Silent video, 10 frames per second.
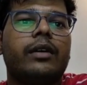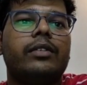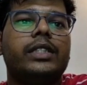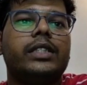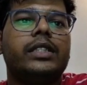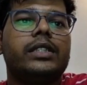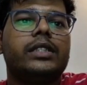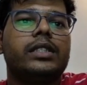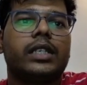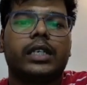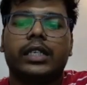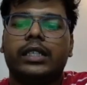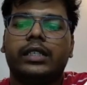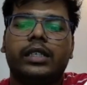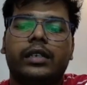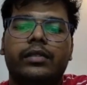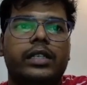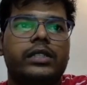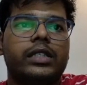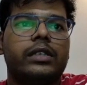I will check this again,
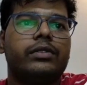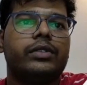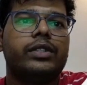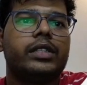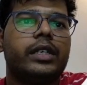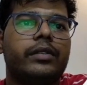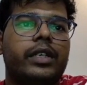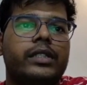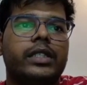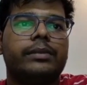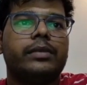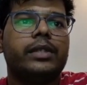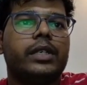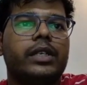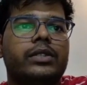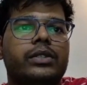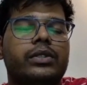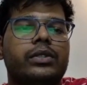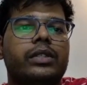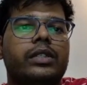df.save, using df.save.
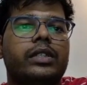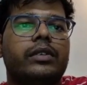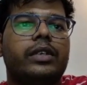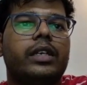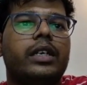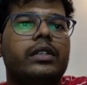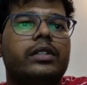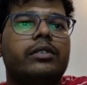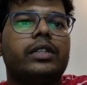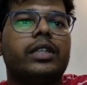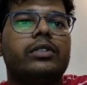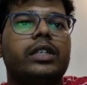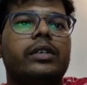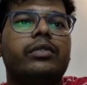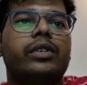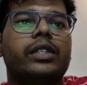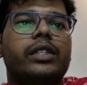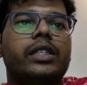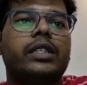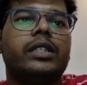So
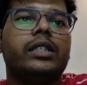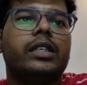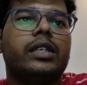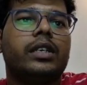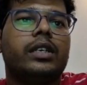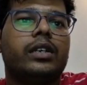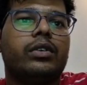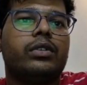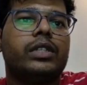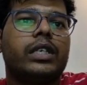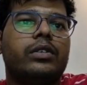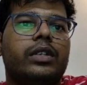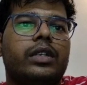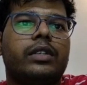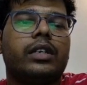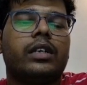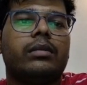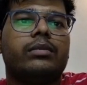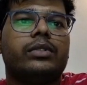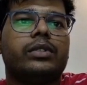7043 rows and 21
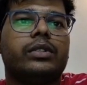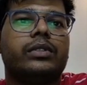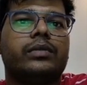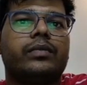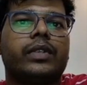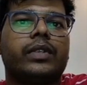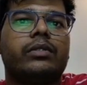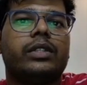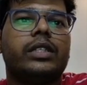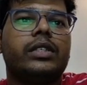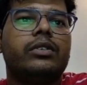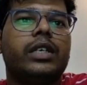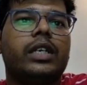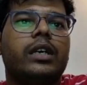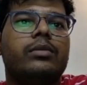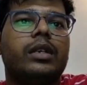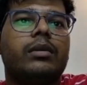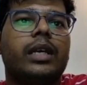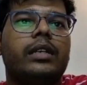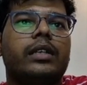columns. So one thing you can
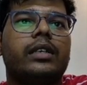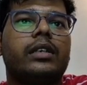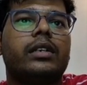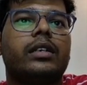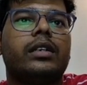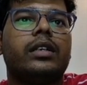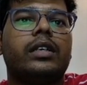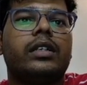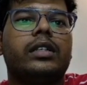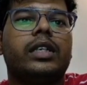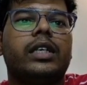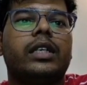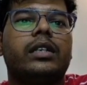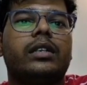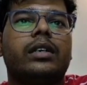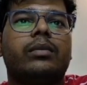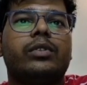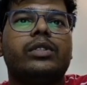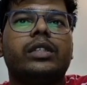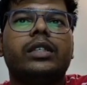observe, like there are
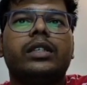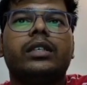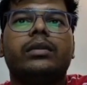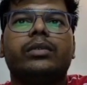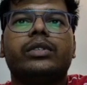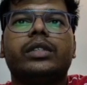mostly